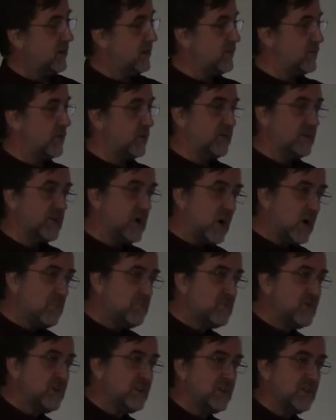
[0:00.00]
so the
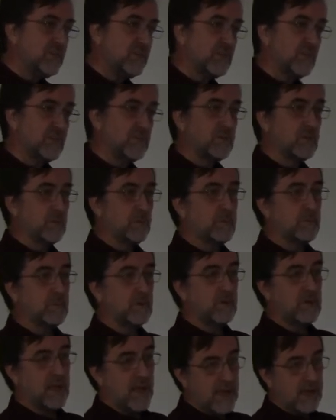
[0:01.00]
operating system
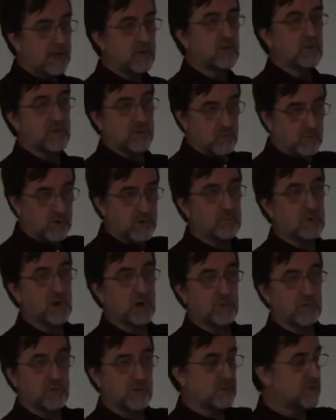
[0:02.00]
and or the web
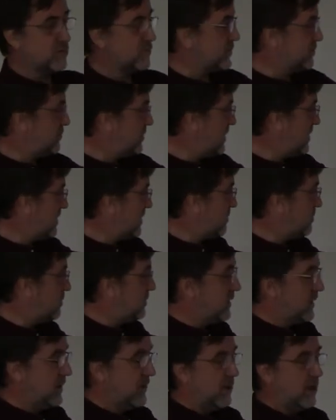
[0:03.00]
browser, uh,
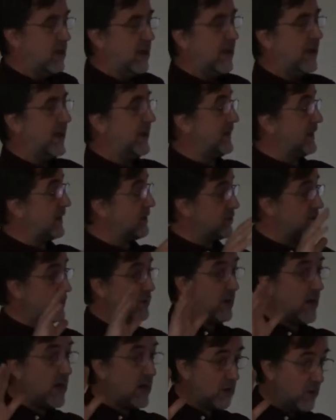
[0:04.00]
and I don't
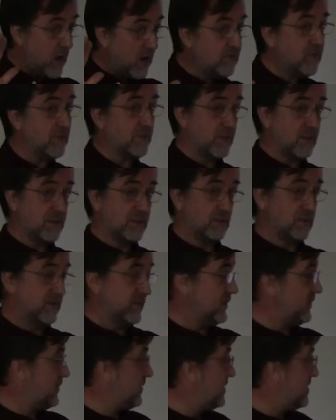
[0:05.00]
know how often they do
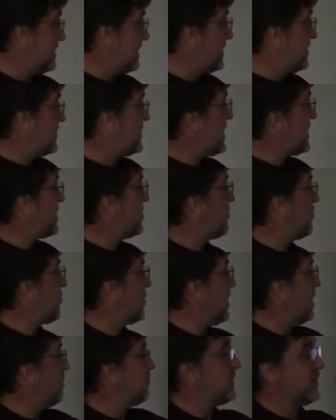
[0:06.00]
this, they check
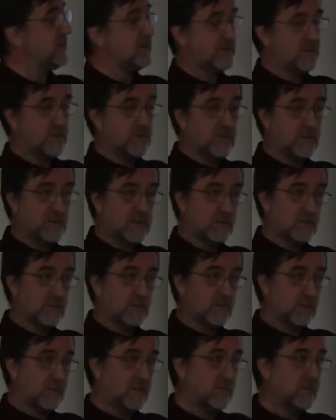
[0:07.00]
for updates to
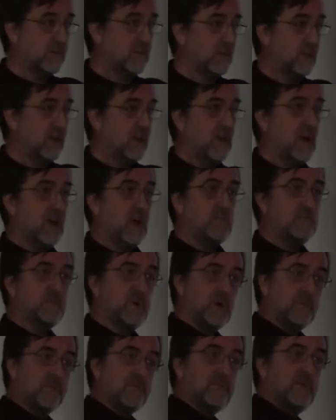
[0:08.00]
this list,
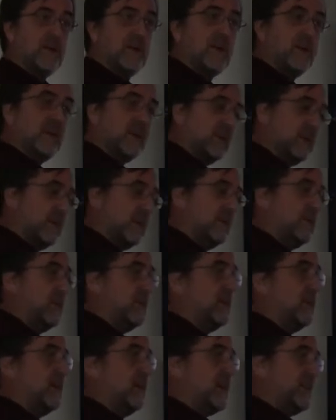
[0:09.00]
both uh,
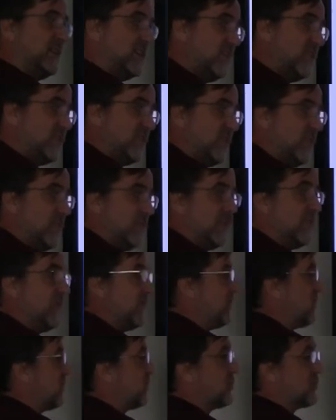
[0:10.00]
additions
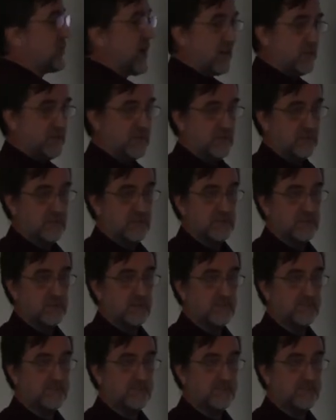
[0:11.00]
and subtractions.